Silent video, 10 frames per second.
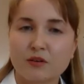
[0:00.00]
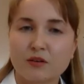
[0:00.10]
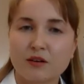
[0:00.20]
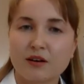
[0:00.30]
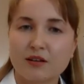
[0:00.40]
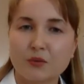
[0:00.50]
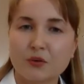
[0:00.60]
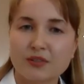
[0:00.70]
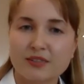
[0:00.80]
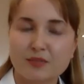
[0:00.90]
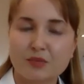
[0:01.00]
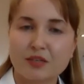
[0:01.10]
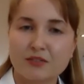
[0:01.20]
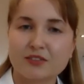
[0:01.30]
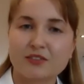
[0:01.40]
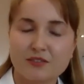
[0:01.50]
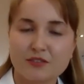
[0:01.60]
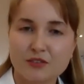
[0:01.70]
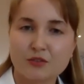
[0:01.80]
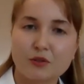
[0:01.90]
artworks as being this
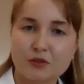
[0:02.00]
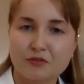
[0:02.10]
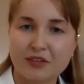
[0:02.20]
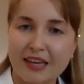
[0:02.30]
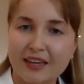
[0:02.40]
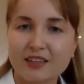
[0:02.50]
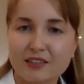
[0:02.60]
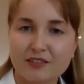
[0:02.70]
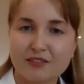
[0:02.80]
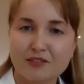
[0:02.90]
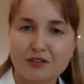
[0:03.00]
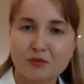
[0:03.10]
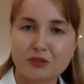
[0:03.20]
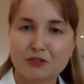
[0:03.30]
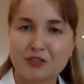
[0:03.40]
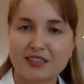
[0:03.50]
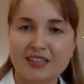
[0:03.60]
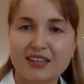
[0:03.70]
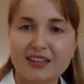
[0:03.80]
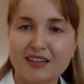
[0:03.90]
sort of gate through which you
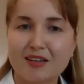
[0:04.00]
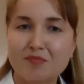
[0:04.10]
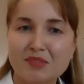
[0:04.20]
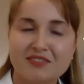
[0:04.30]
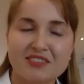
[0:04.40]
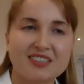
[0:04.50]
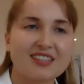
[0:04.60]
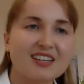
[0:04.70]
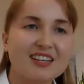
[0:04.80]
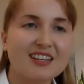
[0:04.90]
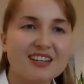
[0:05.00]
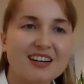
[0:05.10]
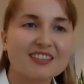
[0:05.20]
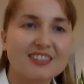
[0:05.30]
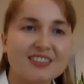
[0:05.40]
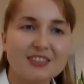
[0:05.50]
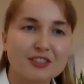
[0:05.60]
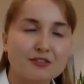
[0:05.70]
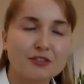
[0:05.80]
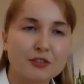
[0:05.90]
can glimpse the
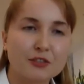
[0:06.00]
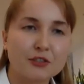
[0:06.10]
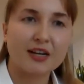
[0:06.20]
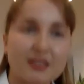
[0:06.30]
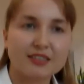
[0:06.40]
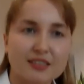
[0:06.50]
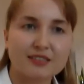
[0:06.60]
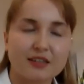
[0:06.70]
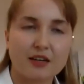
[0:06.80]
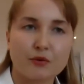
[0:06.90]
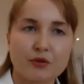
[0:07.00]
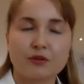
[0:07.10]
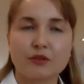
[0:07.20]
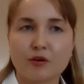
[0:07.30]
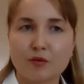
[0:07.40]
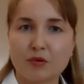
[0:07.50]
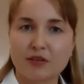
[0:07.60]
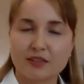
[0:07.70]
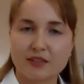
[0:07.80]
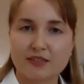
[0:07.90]
unconditioned futuralities and how you
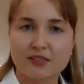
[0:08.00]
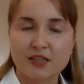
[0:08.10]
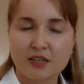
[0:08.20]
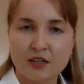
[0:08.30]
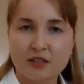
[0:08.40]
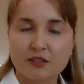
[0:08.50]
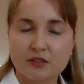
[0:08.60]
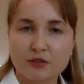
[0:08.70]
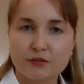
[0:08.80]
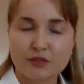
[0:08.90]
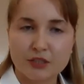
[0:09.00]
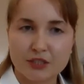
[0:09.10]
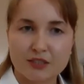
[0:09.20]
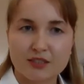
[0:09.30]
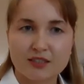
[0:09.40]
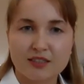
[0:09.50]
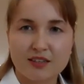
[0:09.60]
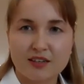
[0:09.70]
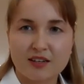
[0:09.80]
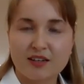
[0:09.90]
incorporate this into your fiction.
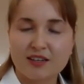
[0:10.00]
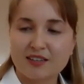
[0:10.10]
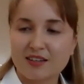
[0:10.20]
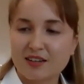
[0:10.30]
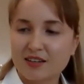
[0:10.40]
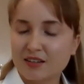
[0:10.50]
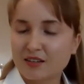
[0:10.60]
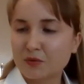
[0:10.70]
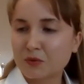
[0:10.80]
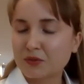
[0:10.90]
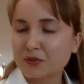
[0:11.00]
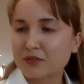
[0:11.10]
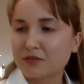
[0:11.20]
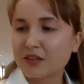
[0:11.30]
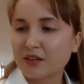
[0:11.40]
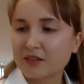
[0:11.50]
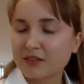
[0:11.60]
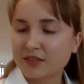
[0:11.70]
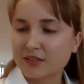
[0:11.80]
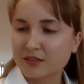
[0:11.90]
And I was also thinking
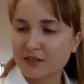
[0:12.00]
this